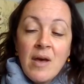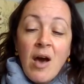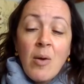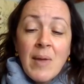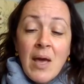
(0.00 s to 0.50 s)

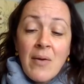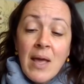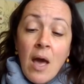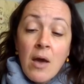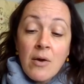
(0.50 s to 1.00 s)
Are we going
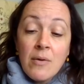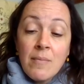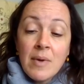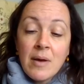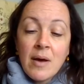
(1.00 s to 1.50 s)

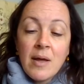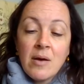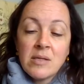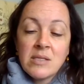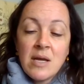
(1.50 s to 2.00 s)
home? I
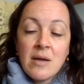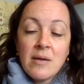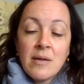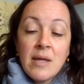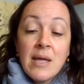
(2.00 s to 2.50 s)
asked her.
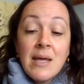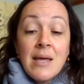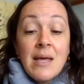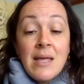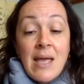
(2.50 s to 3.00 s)

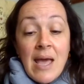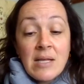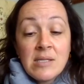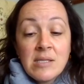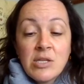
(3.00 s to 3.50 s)

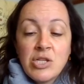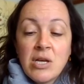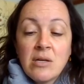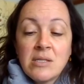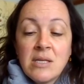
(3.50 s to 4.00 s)
Yes, she
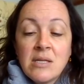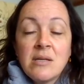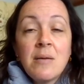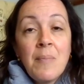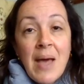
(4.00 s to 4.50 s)
answered,
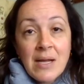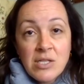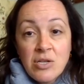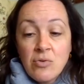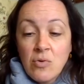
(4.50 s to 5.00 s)
back
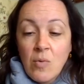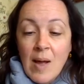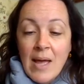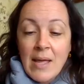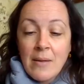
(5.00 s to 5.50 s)
to
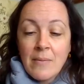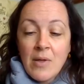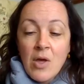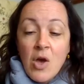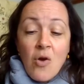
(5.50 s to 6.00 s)
Norway.
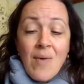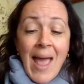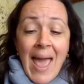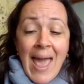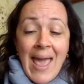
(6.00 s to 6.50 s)

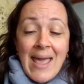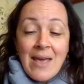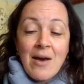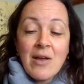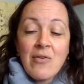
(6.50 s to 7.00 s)

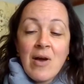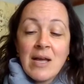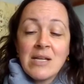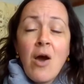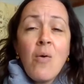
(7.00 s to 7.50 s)
Hooray! I
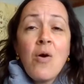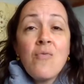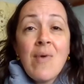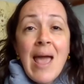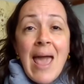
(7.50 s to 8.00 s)
cried. Oh,
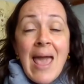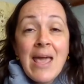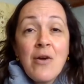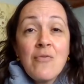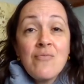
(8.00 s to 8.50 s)

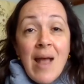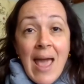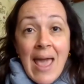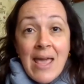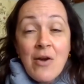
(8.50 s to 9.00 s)
hooray!
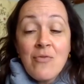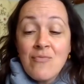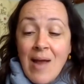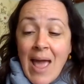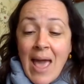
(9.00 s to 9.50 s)
Hooray!
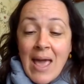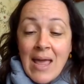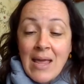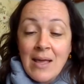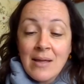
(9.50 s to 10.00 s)

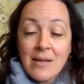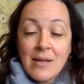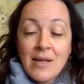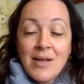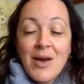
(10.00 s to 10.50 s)
Hooray!
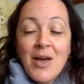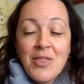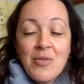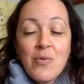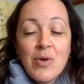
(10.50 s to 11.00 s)
I
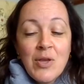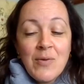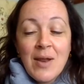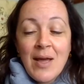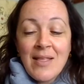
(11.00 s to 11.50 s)
thought
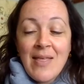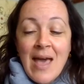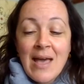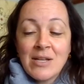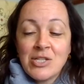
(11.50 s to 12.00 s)
you'd like
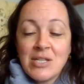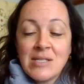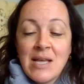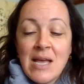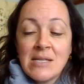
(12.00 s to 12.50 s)
that, she
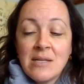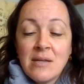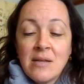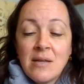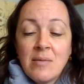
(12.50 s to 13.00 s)
said.
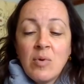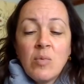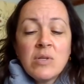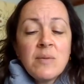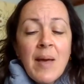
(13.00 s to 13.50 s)
But
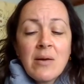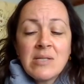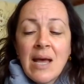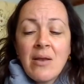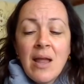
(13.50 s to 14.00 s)
what about
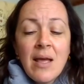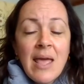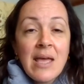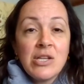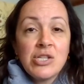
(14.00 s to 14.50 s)
our
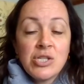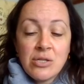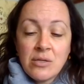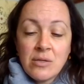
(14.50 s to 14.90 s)
luggage?